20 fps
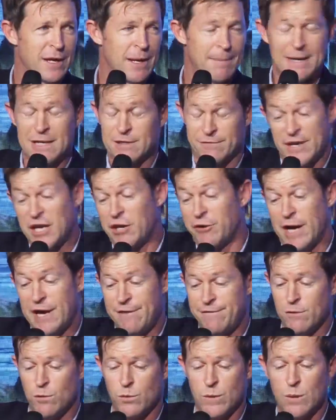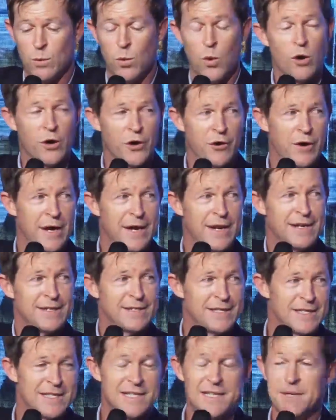I mean, I was very grateful we wore green
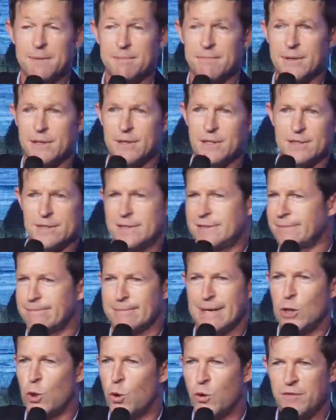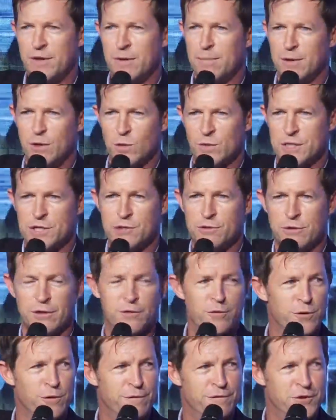as a team because my laundry bill was through the
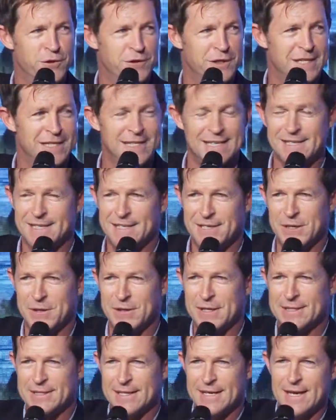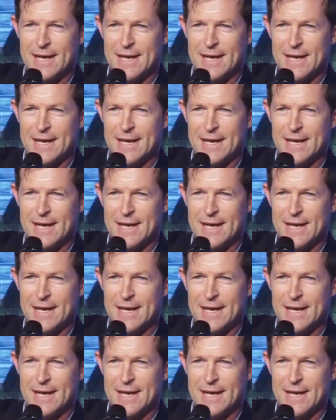roof during the test series.